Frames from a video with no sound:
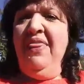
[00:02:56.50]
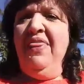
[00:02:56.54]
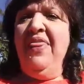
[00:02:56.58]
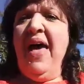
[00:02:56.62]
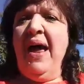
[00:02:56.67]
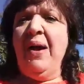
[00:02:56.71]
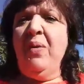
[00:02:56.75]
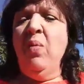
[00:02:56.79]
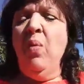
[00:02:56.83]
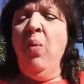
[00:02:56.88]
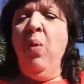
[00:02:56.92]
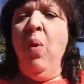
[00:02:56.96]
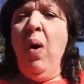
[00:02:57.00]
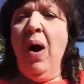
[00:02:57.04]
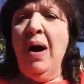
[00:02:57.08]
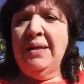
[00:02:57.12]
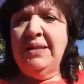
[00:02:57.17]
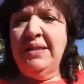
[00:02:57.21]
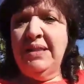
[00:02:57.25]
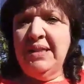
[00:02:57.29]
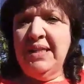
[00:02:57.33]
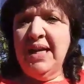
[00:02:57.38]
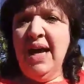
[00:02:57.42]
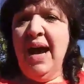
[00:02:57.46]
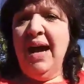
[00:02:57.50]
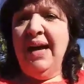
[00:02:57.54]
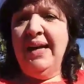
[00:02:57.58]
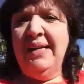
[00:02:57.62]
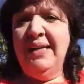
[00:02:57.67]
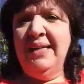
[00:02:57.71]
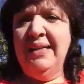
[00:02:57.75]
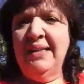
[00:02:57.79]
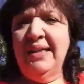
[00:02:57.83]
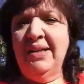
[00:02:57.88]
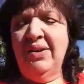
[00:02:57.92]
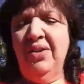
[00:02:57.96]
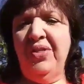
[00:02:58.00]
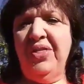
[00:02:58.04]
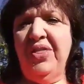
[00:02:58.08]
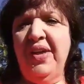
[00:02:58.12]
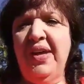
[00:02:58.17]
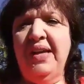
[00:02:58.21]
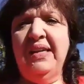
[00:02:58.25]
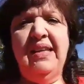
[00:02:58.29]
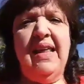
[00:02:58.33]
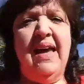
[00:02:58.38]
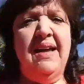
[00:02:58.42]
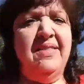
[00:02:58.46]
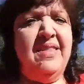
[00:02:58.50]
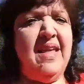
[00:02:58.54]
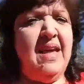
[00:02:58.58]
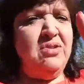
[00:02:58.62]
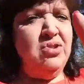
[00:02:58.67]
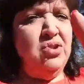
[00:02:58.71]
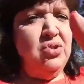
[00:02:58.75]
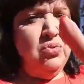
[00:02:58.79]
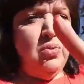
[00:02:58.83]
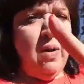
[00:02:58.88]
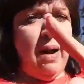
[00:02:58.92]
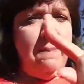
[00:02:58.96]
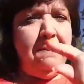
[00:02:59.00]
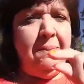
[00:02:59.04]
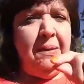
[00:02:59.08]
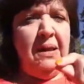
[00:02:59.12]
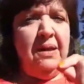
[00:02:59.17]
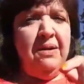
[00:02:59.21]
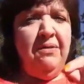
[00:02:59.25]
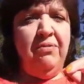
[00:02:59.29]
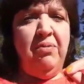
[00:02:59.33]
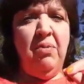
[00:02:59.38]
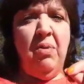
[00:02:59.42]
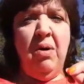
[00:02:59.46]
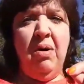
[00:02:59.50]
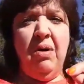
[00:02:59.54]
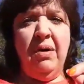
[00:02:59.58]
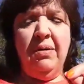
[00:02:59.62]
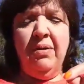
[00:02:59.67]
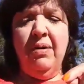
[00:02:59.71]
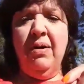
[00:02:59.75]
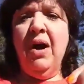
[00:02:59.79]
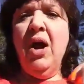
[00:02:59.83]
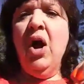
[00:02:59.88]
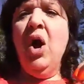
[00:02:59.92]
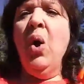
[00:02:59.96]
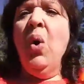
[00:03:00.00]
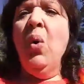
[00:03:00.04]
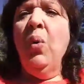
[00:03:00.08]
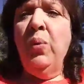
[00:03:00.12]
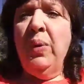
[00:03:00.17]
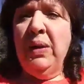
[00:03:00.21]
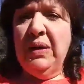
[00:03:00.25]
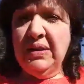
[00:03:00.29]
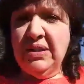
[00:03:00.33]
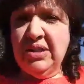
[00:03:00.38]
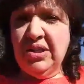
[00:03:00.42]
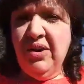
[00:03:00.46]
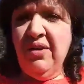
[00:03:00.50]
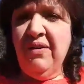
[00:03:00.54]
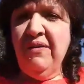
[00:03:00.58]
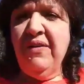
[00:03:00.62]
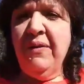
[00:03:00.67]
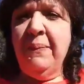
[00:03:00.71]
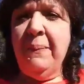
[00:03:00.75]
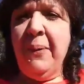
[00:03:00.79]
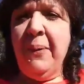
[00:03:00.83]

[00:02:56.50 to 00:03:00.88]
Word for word: that one tiny little thing like that droplet of water will serve a